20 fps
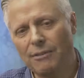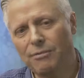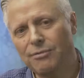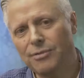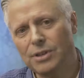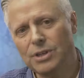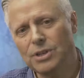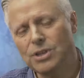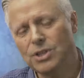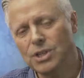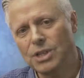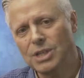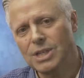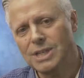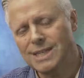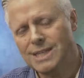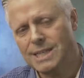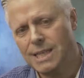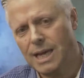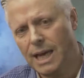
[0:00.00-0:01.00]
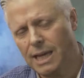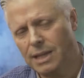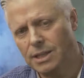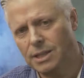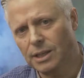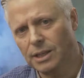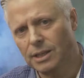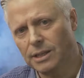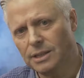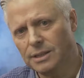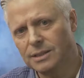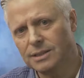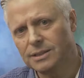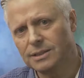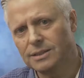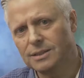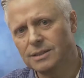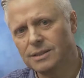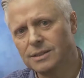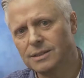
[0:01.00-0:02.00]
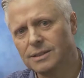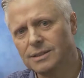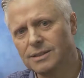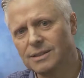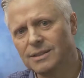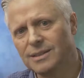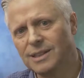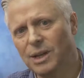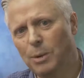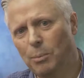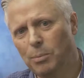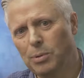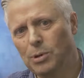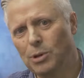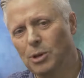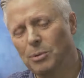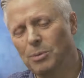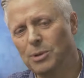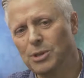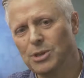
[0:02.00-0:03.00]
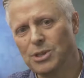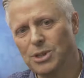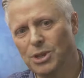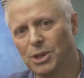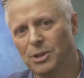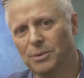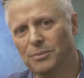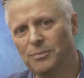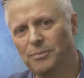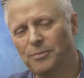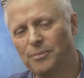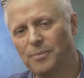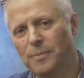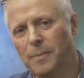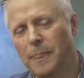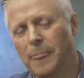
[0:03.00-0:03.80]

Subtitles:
average tenure employment term